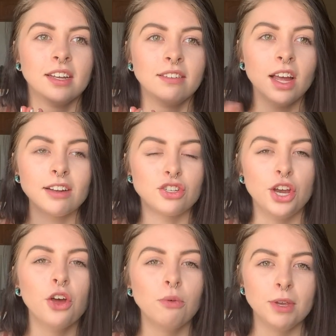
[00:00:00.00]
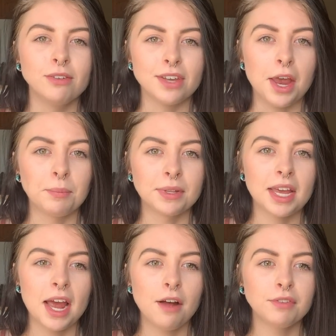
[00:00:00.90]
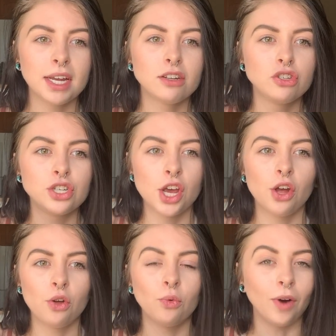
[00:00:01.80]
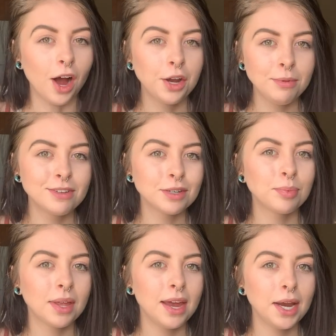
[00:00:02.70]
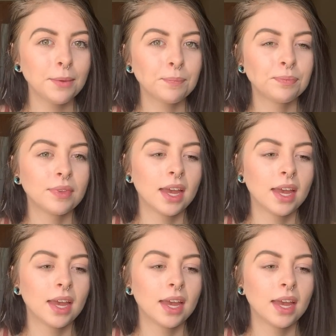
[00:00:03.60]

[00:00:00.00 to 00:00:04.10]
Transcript: not chill music, but they have like chill rock music playing.